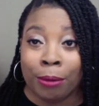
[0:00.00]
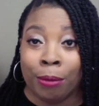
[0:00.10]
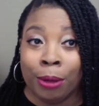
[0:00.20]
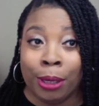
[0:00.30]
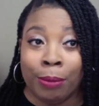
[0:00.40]

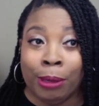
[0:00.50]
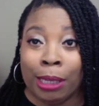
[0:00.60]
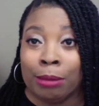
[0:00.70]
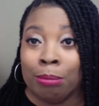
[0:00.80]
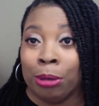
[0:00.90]
Okay, we
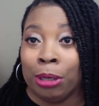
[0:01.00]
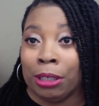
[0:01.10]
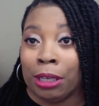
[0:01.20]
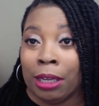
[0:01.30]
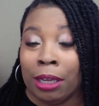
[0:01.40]
got to break it
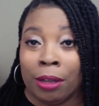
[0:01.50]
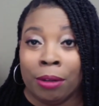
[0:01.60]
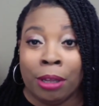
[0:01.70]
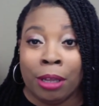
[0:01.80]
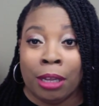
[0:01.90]

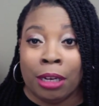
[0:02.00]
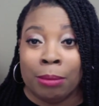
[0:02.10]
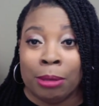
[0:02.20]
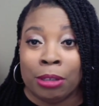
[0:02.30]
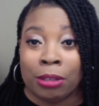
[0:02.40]
down. Let
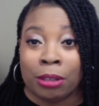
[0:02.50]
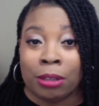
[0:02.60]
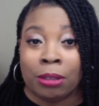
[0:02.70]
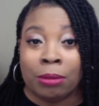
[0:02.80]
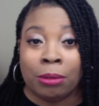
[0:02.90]
me just
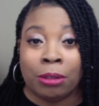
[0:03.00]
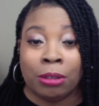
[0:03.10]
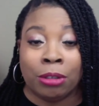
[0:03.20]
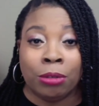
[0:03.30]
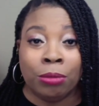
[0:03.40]
um
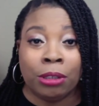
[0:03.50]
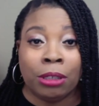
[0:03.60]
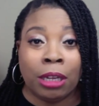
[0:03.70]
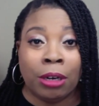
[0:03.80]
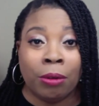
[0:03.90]
scoot this
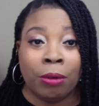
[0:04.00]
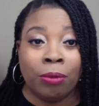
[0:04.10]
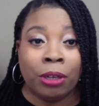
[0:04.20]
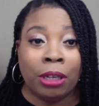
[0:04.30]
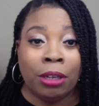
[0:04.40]
letter over
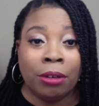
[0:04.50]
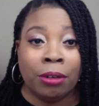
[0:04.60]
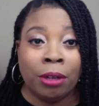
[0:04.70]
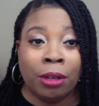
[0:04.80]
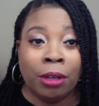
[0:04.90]

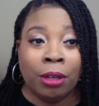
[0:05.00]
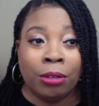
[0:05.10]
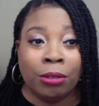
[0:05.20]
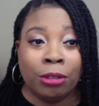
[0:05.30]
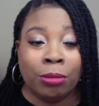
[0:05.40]
here
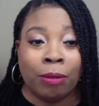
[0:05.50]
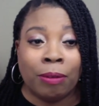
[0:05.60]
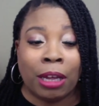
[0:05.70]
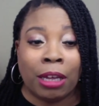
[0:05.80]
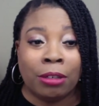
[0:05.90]
so this way, if
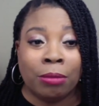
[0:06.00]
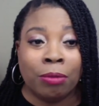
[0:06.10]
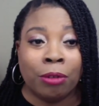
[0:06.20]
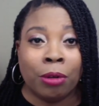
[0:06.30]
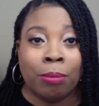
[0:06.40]
I got to
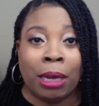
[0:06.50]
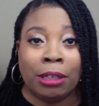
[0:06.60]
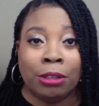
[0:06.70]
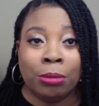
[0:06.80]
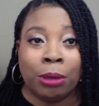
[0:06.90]
refer
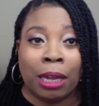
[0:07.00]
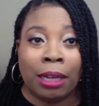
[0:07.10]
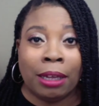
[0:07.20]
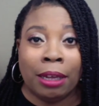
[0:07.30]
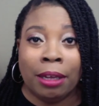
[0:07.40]
back to it, I
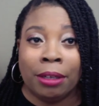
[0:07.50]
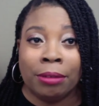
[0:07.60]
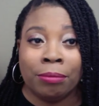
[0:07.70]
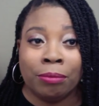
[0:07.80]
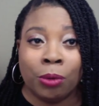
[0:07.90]

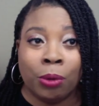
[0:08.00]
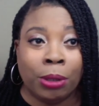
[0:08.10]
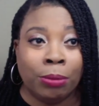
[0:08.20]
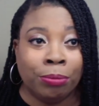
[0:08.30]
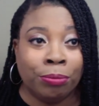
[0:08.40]
can.
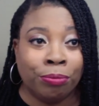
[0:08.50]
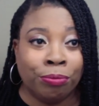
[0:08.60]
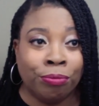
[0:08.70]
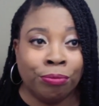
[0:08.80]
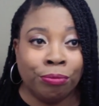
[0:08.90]
Okay.
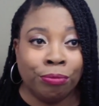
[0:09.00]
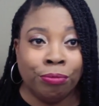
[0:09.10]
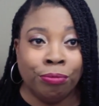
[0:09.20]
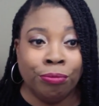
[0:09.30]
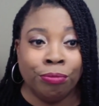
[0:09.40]

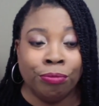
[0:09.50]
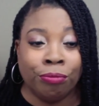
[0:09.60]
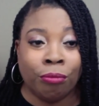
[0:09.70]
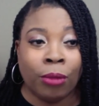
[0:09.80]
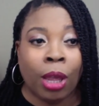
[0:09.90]
Mm-hmm.
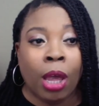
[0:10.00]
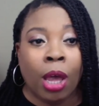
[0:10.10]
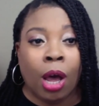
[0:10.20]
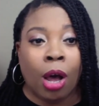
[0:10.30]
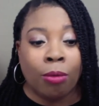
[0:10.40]

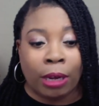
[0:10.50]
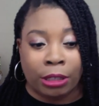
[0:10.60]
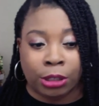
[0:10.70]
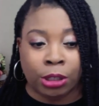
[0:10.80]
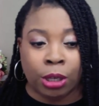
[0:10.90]
All
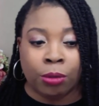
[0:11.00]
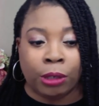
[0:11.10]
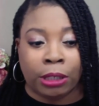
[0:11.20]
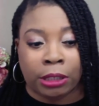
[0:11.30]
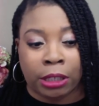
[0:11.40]
right. So
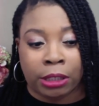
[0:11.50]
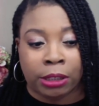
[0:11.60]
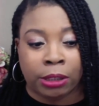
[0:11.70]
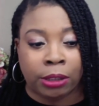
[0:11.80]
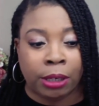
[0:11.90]
let's get into
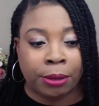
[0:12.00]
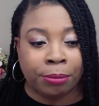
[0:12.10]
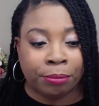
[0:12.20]
this letter.